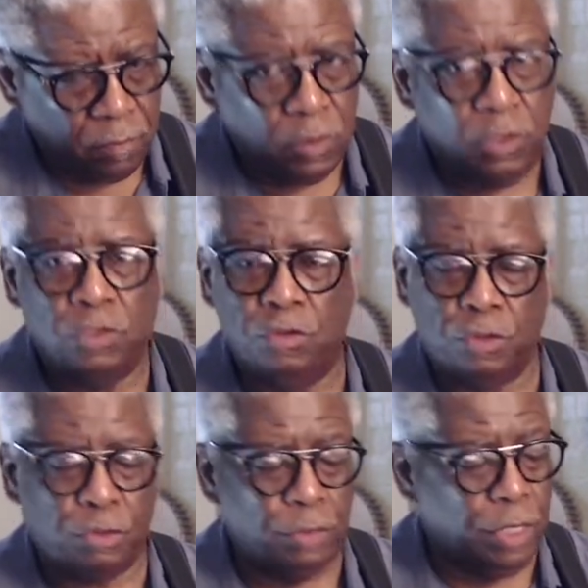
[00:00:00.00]
You do
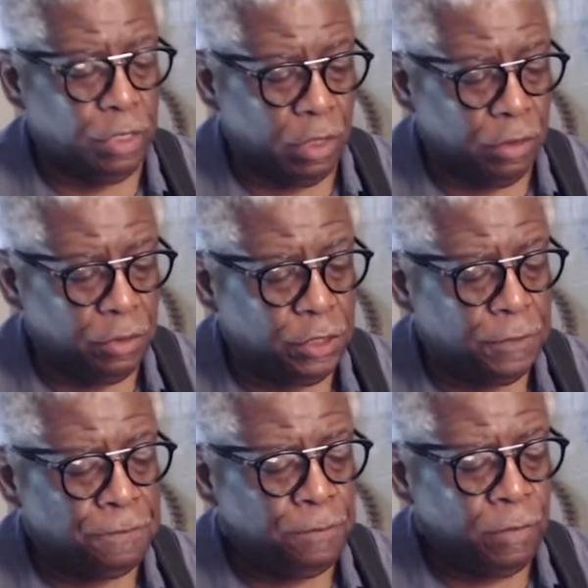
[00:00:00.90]
3 of those,
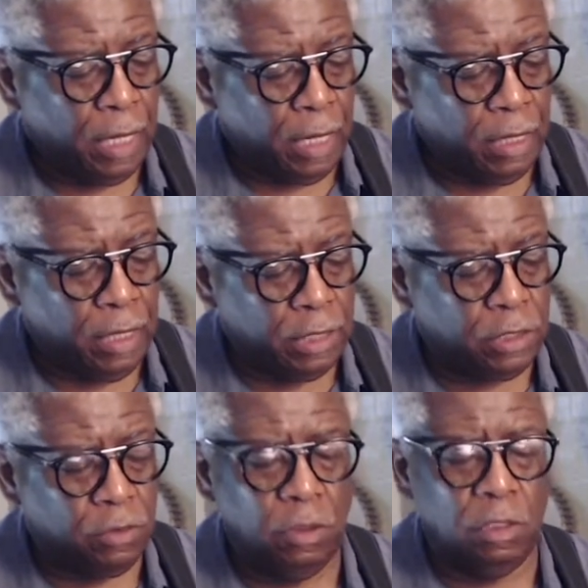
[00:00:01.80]
and
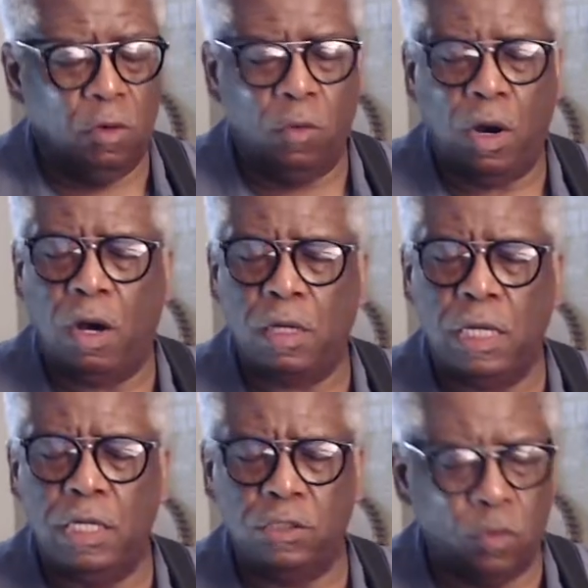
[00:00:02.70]
this little walk
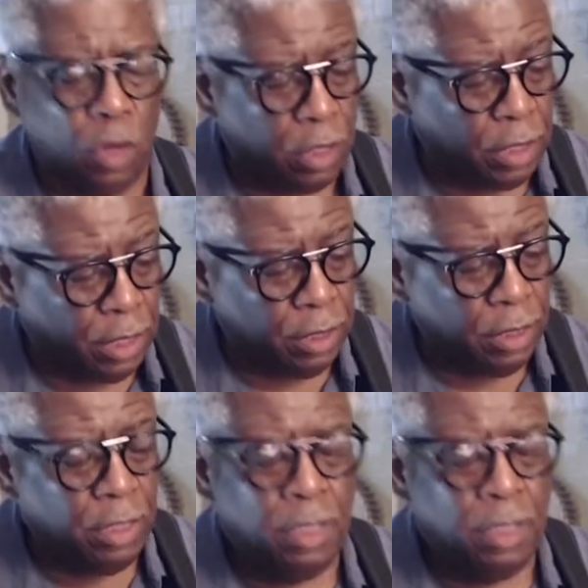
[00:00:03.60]
is walking